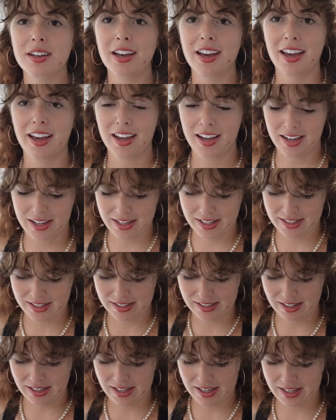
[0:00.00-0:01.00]

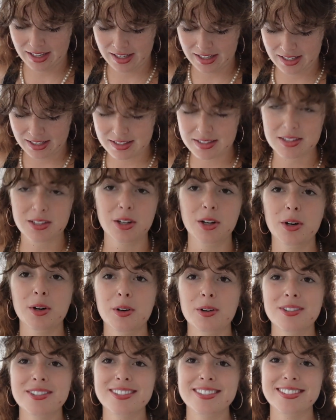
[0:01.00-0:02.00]
And
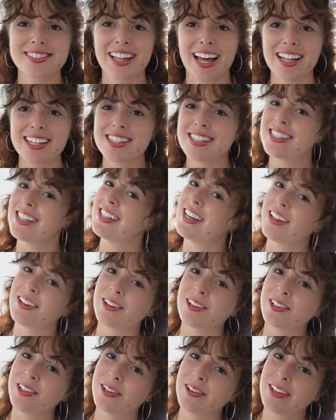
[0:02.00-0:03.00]
so that's another
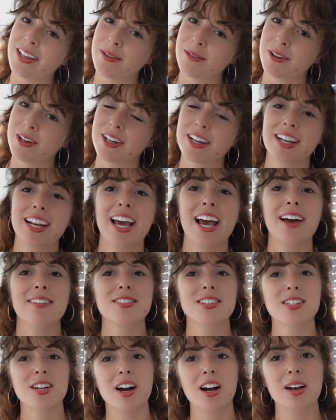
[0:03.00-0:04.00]
clue that we're gonna have
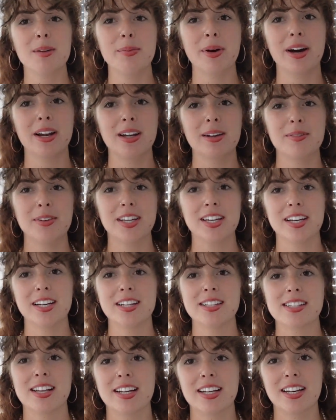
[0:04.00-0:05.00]
to talk about it,
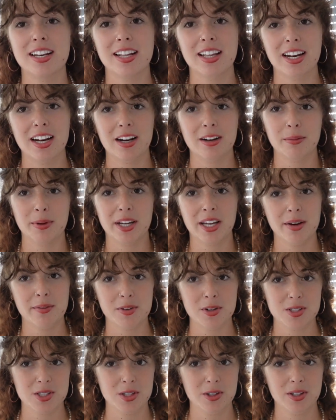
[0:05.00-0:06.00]
because I need to get out of my
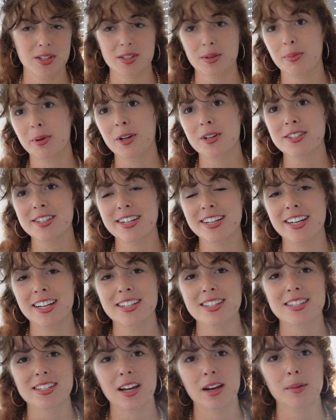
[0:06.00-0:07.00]
comfort zone as a person
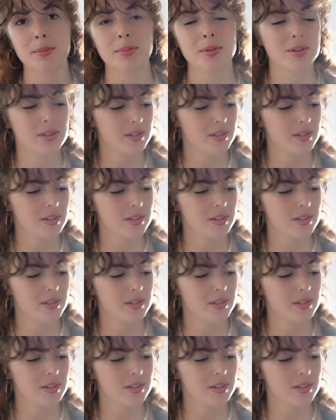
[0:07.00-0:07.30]
and stop